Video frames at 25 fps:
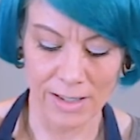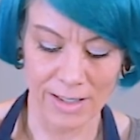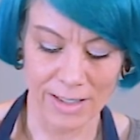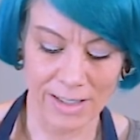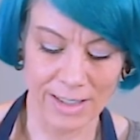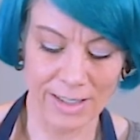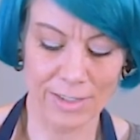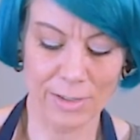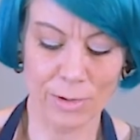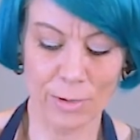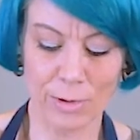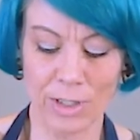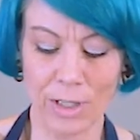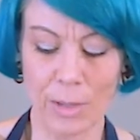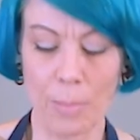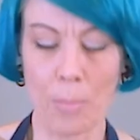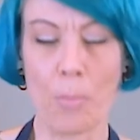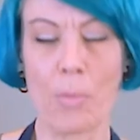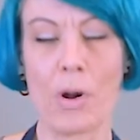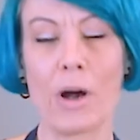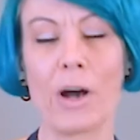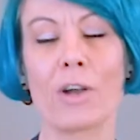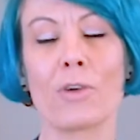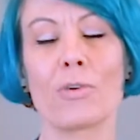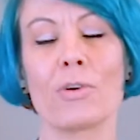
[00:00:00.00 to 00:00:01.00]
like it's only
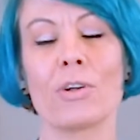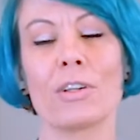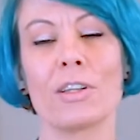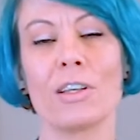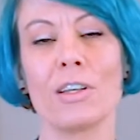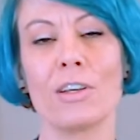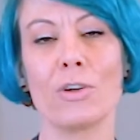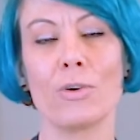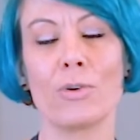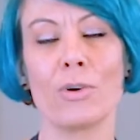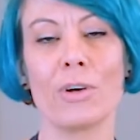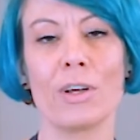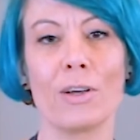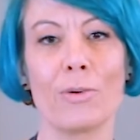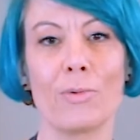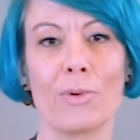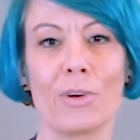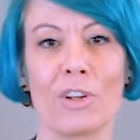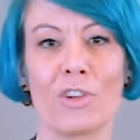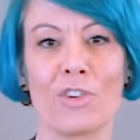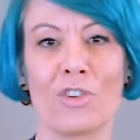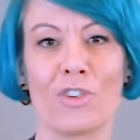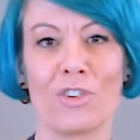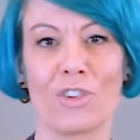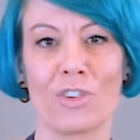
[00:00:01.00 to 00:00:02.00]
moderately annoying when
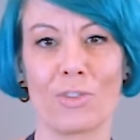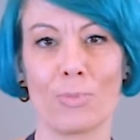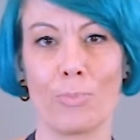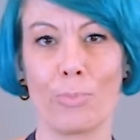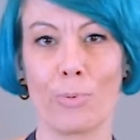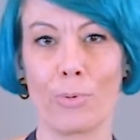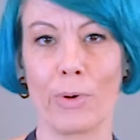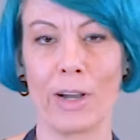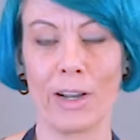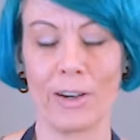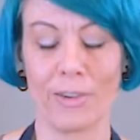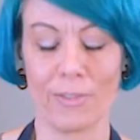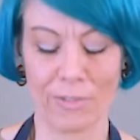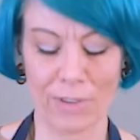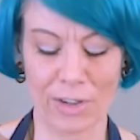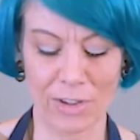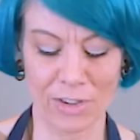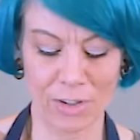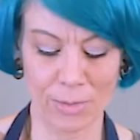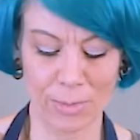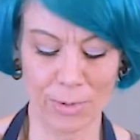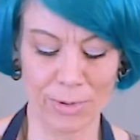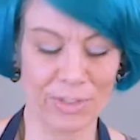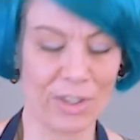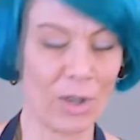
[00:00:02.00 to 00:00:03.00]
it's just bread and
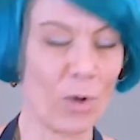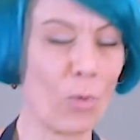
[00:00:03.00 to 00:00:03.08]
vegetables.